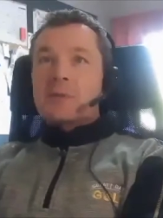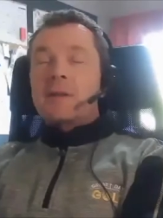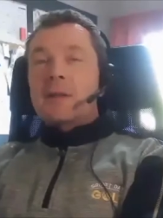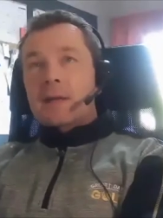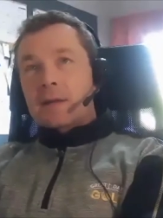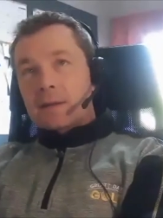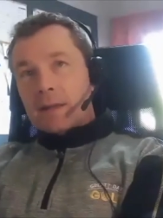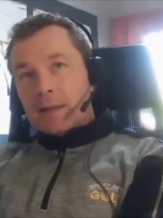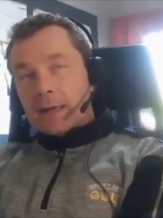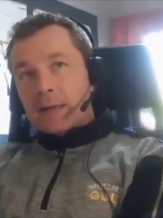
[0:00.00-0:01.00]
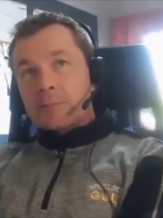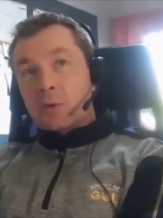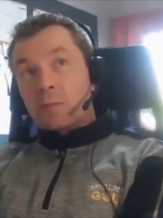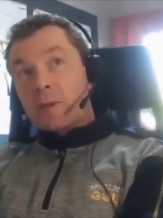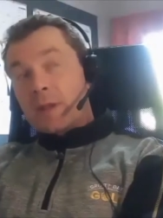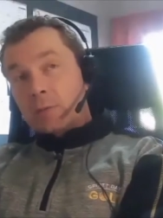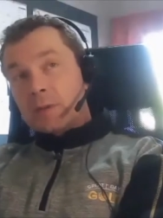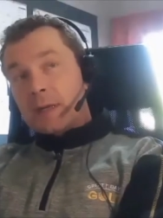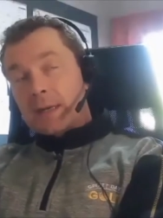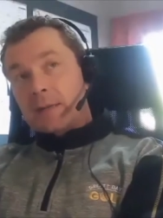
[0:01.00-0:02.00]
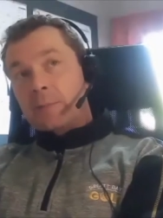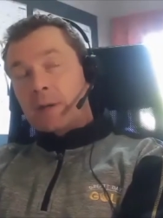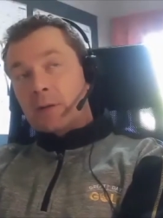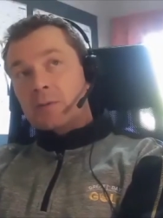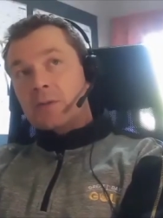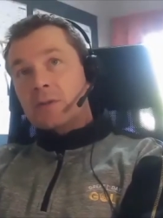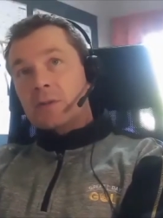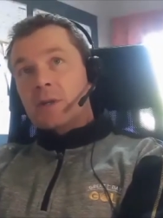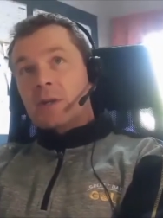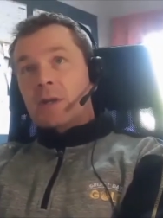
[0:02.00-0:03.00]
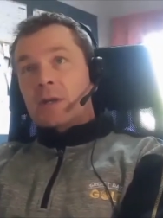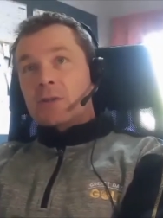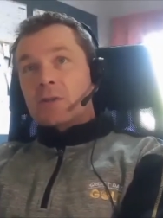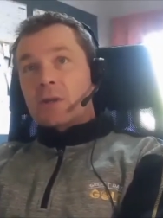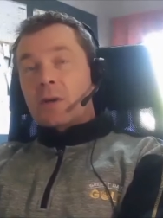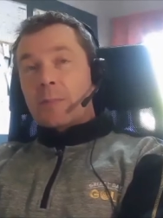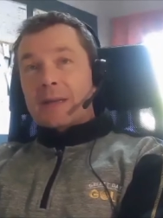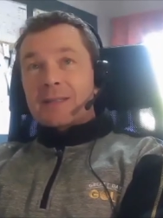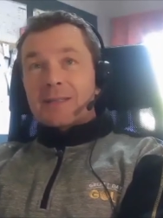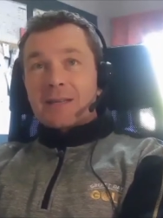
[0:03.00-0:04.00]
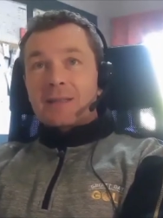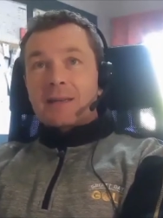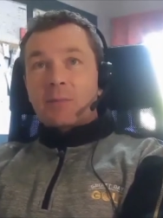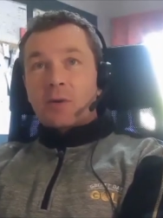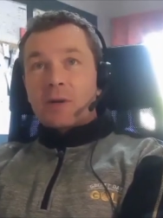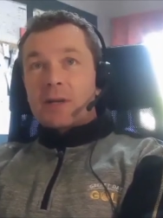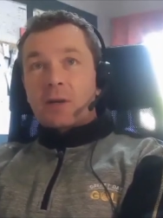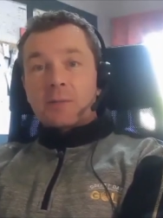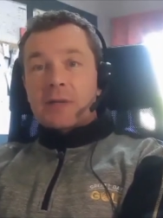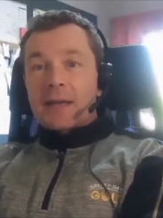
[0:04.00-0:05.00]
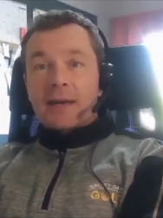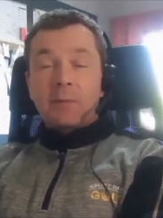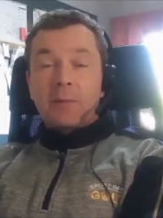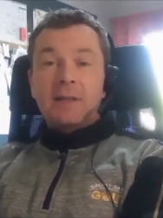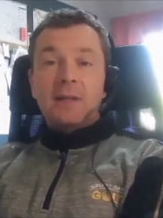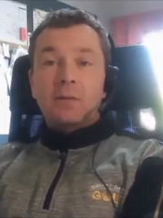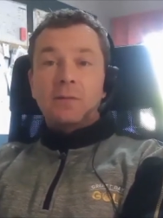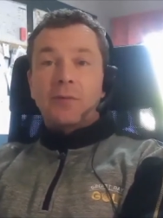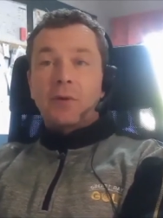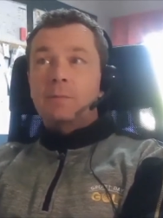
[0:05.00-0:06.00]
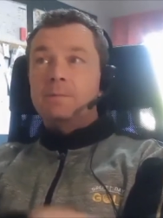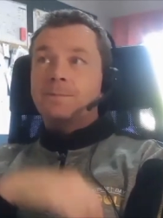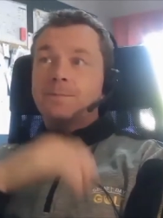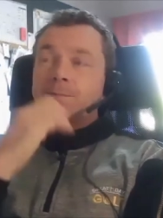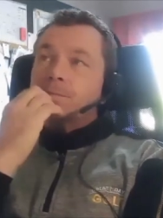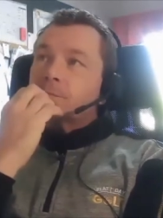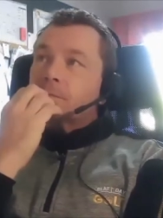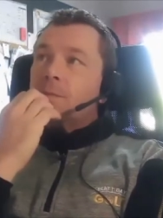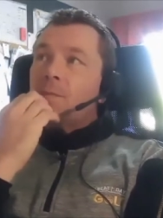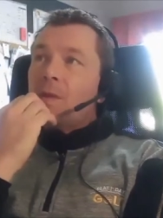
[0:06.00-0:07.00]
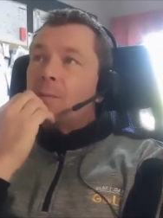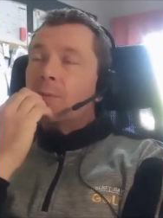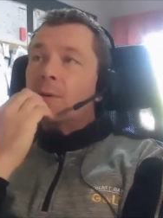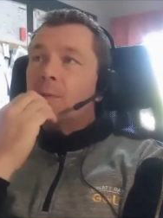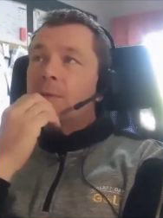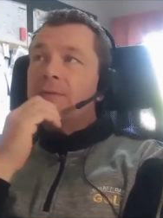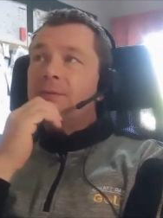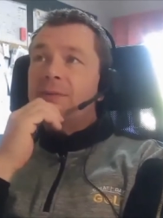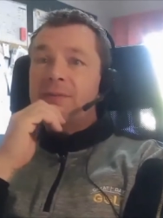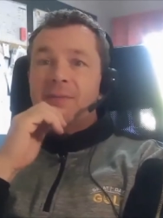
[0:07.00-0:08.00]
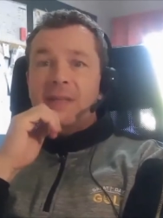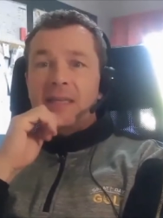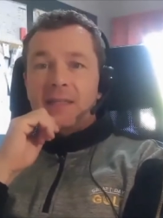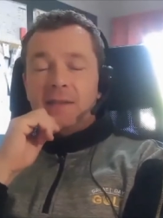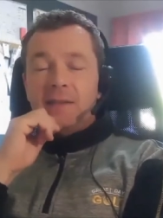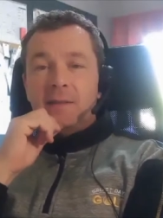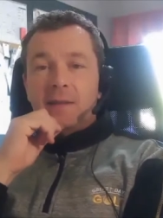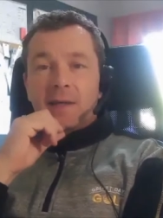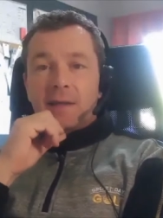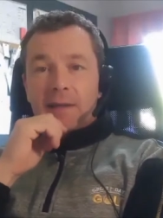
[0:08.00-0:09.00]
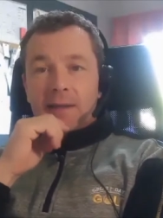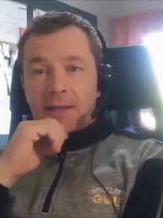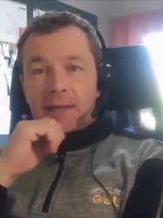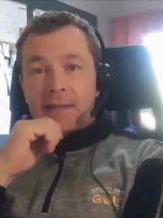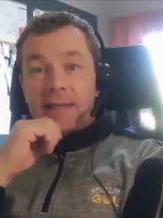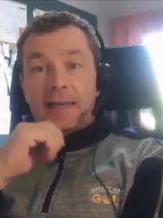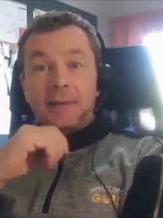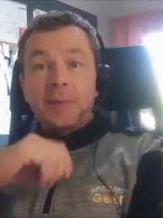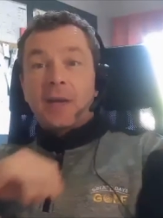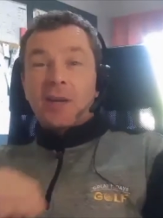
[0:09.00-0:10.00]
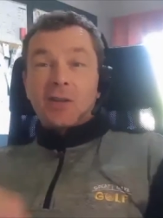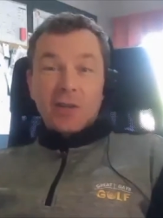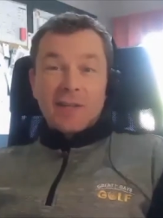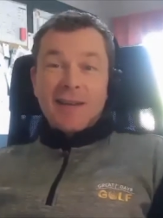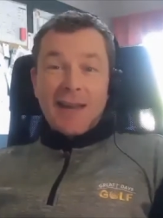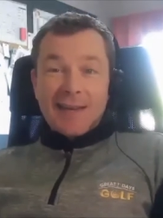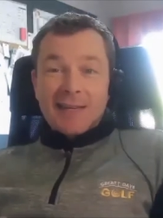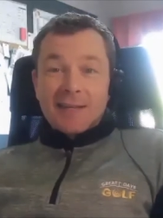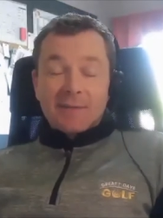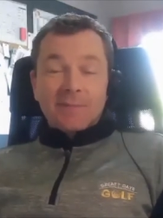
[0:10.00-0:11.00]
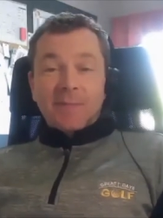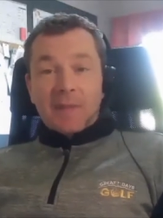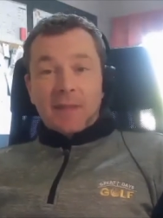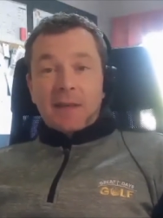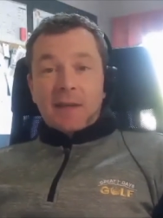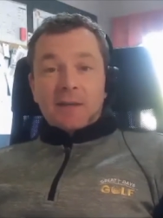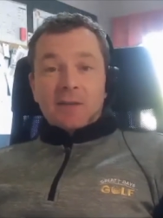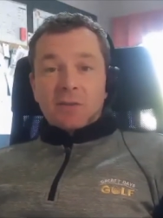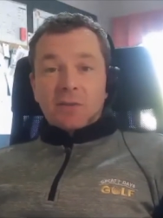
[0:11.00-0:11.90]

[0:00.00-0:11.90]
then the then the clubs open without the clubhouse, so you got back to Saturday morning comps. And I went down from probably 15 uh, handicap to nine. So